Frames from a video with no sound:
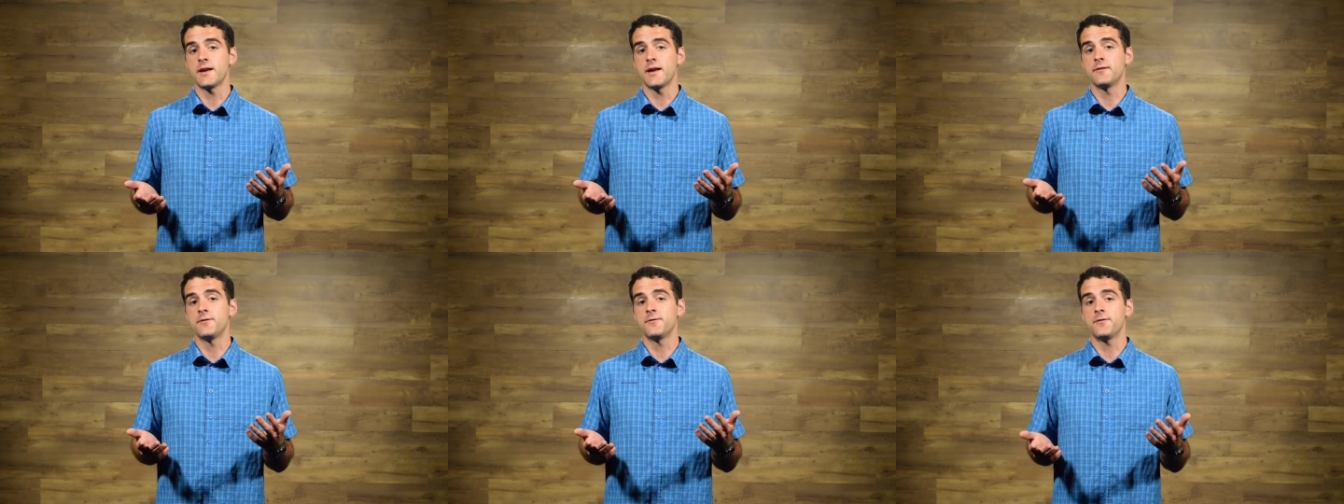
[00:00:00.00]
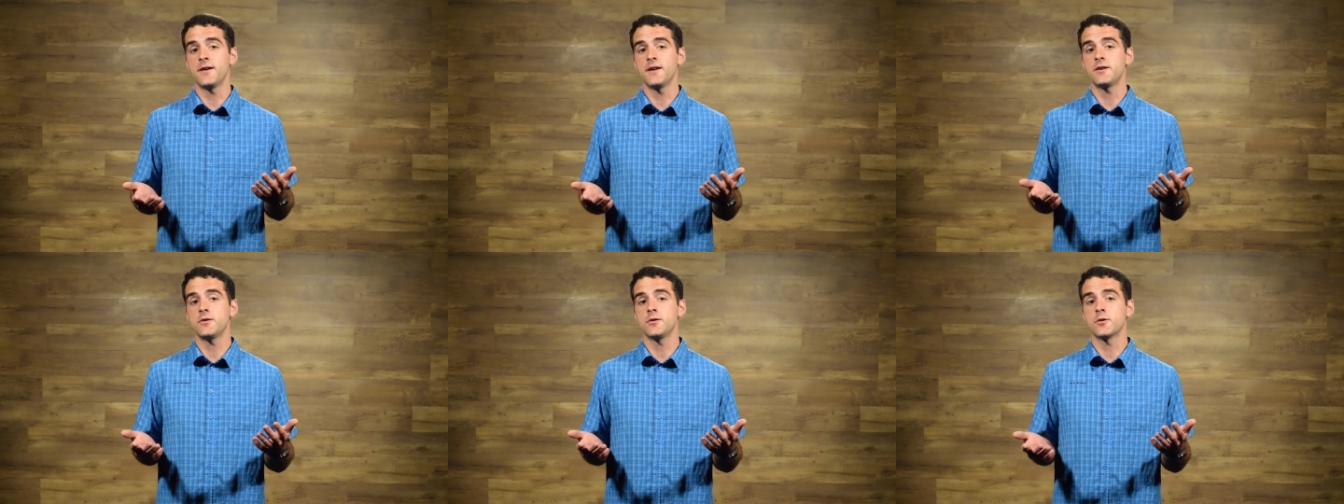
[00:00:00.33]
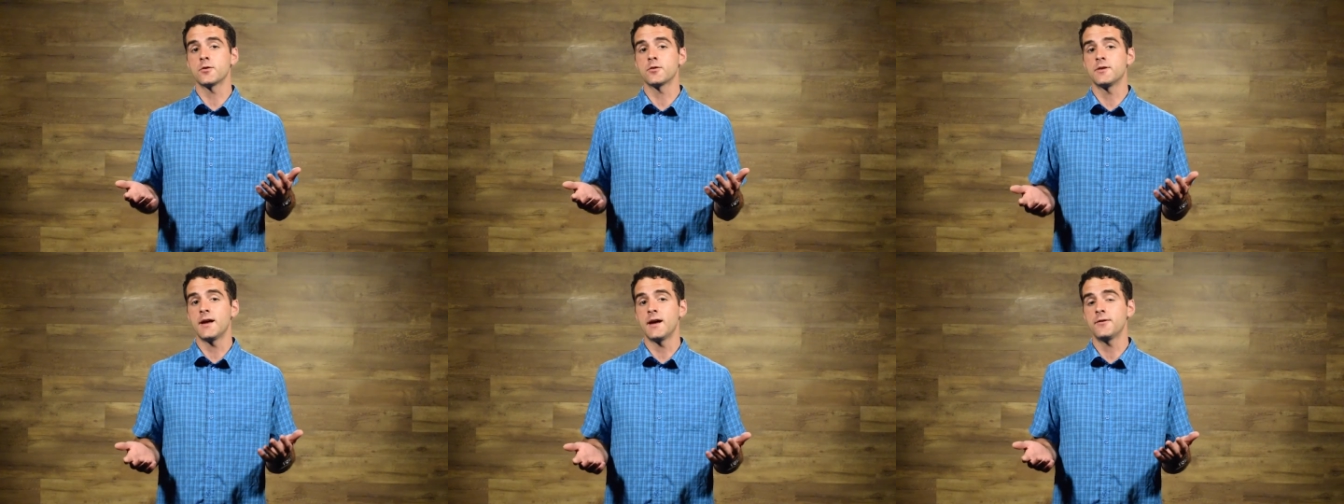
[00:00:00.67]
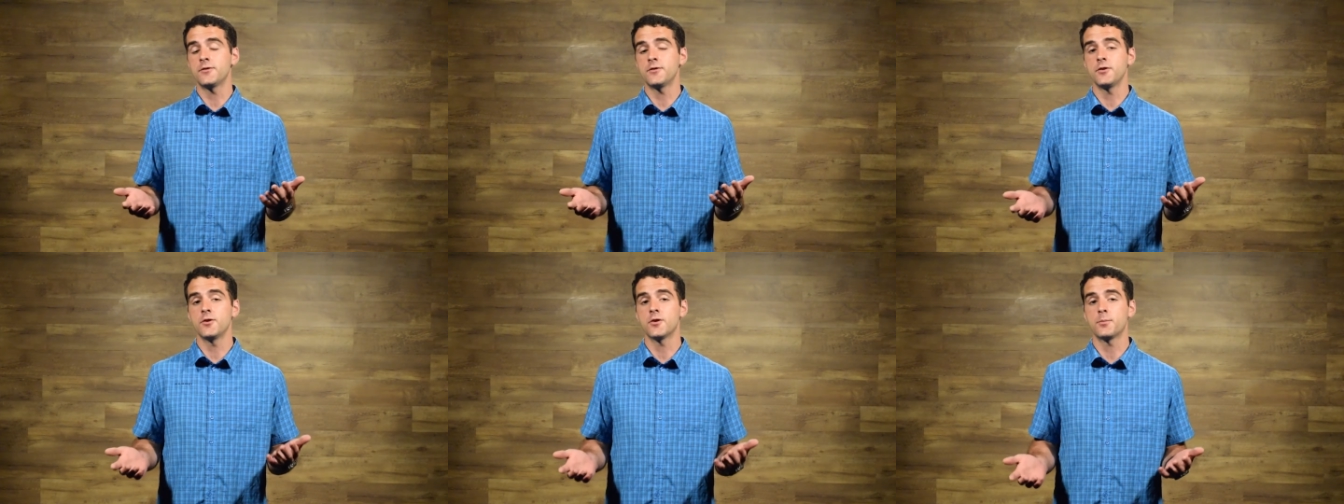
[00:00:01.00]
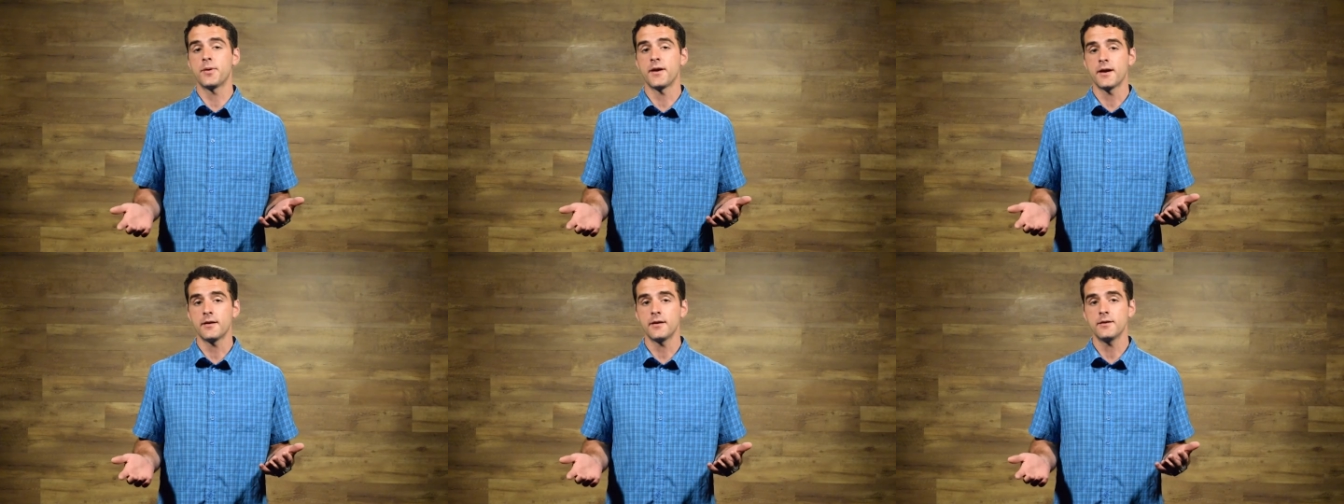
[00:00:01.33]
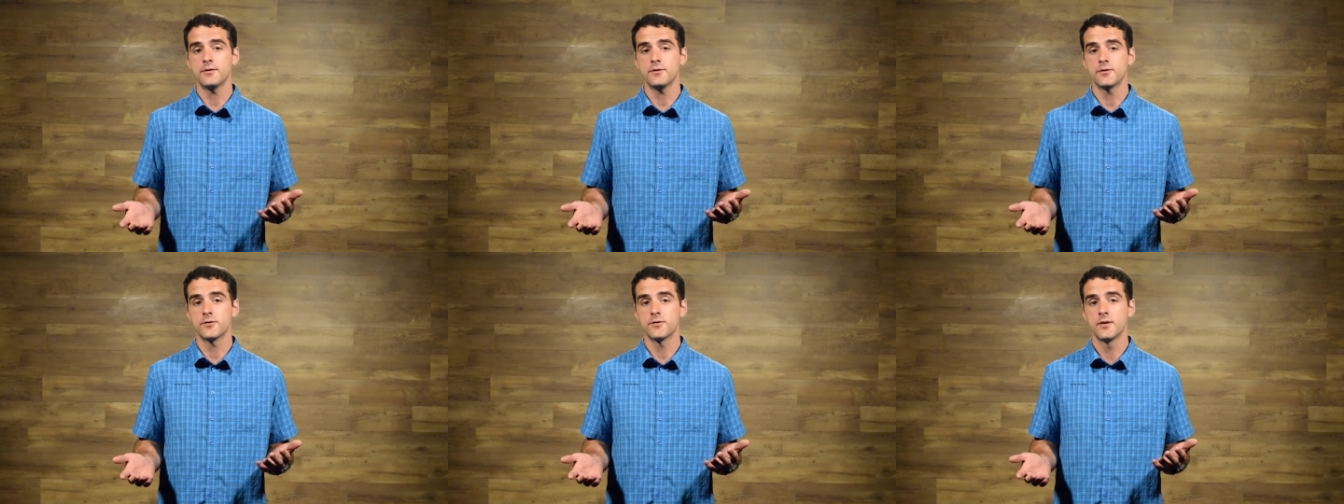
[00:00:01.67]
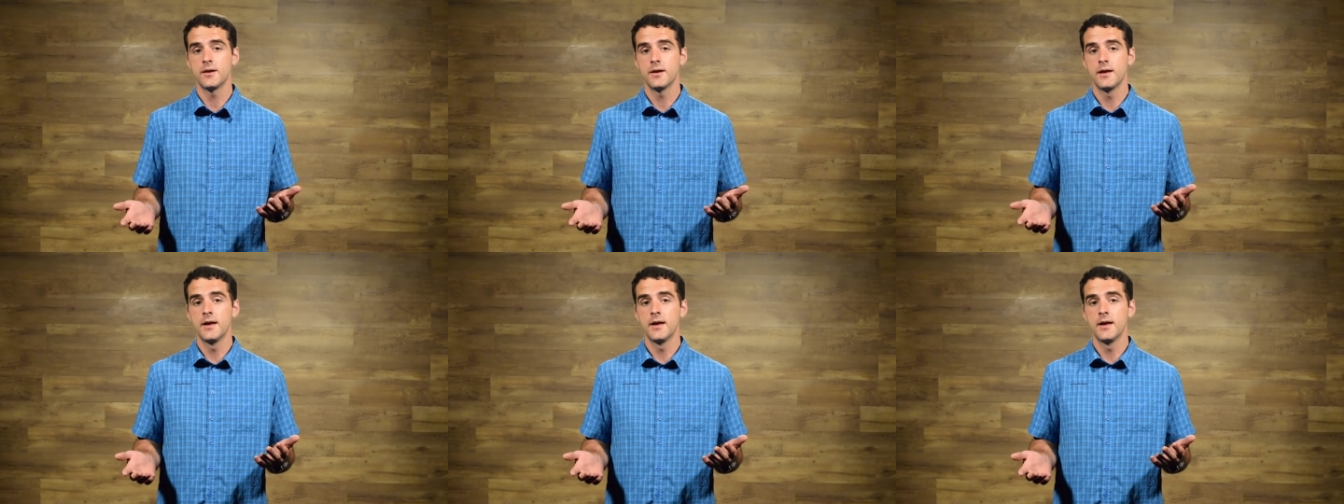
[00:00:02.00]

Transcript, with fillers: and fake your death to your parents.